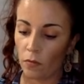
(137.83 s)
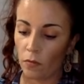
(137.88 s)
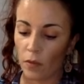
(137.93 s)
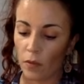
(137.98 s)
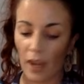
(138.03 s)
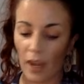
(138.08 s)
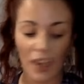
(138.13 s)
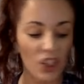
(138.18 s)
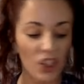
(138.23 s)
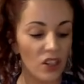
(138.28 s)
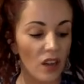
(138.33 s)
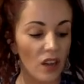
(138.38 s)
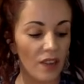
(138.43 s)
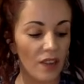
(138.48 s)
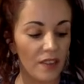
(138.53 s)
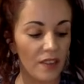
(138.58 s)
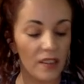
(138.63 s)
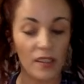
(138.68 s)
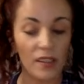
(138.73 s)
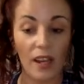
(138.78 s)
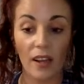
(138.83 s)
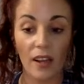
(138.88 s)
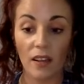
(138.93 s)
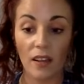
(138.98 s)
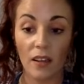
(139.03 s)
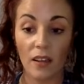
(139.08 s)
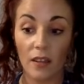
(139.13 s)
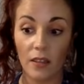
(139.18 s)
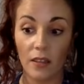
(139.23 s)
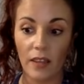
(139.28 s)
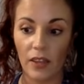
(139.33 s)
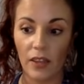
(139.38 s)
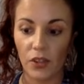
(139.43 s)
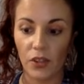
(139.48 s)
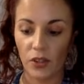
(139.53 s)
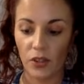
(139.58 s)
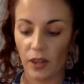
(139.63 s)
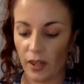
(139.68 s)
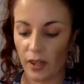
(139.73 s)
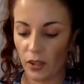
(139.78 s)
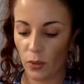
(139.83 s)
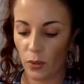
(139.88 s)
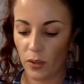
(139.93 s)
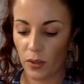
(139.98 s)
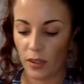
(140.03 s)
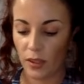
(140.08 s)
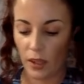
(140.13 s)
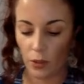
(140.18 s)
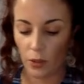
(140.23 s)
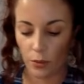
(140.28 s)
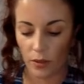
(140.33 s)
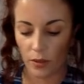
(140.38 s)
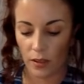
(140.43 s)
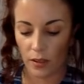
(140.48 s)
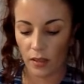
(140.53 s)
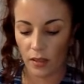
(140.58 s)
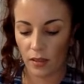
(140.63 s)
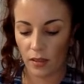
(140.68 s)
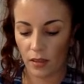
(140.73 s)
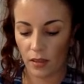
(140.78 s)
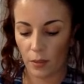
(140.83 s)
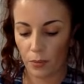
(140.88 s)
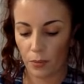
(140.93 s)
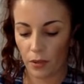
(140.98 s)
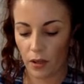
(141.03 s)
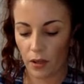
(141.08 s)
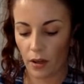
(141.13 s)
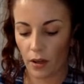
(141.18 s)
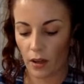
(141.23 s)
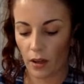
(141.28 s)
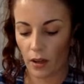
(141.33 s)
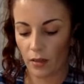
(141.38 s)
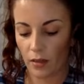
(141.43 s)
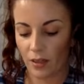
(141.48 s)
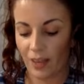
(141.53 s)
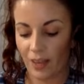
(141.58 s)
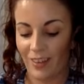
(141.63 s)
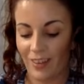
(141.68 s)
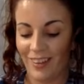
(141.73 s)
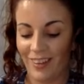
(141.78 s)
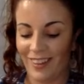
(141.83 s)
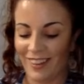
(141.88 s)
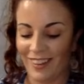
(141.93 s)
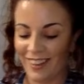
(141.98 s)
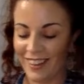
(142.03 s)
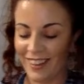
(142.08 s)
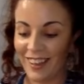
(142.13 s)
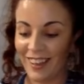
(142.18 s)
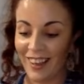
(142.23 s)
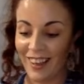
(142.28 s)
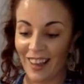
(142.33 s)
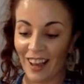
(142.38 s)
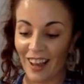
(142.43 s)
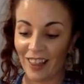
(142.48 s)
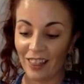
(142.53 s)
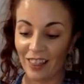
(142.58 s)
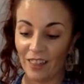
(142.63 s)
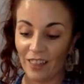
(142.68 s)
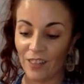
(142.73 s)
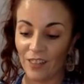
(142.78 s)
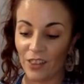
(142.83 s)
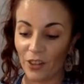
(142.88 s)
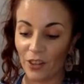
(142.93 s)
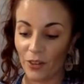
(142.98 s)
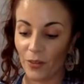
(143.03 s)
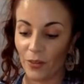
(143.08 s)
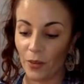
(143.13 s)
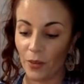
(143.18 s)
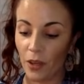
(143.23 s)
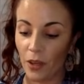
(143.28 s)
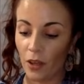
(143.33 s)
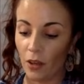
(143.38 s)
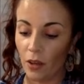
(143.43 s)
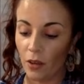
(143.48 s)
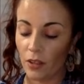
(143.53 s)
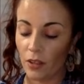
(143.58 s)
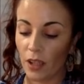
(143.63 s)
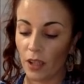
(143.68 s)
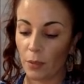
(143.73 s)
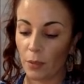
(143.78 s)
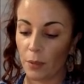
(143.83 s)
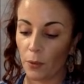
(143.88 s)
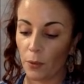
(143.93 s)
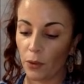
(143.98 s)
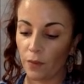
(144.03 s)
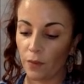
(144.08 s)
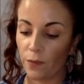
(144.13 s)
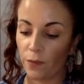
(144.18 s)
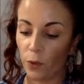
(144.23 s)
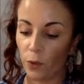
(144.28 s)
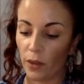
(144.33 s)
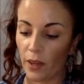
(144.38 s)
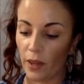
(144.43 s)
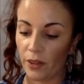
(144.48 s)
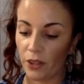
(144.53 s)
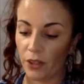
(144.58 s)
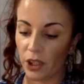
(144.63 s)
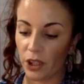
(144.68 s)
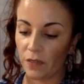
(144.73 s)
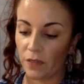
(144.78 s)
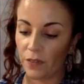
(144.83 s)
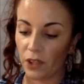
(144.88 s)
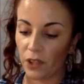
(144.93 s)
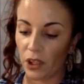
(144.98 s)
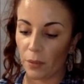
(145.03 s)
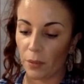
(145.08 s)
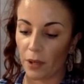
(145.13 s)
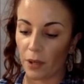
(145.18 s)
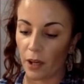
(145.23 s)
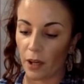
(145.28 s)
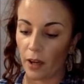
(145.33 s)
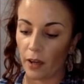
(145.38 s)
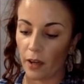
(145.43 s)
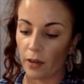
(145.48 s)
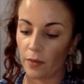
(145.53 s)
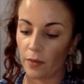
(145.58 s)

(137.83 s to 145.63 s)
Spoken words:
I just got this deck yesterday, so it's like really slippery, guys. I love it though. Tell me about the Fool energy for Gemini.